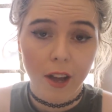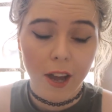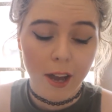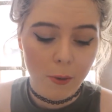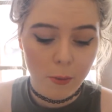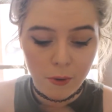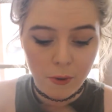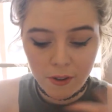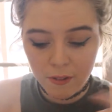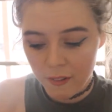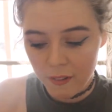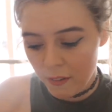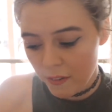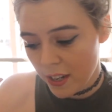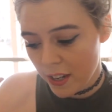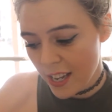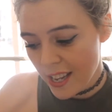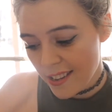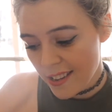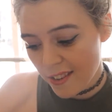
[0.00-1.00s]
I wouldn't have
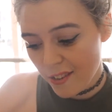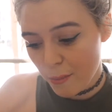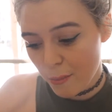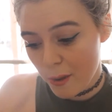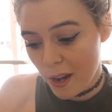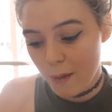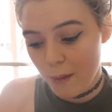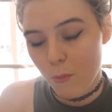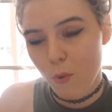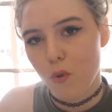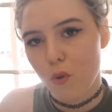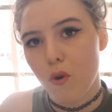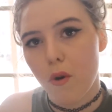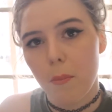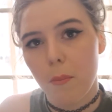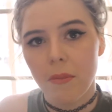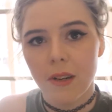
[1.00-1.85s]
even needed to buy more,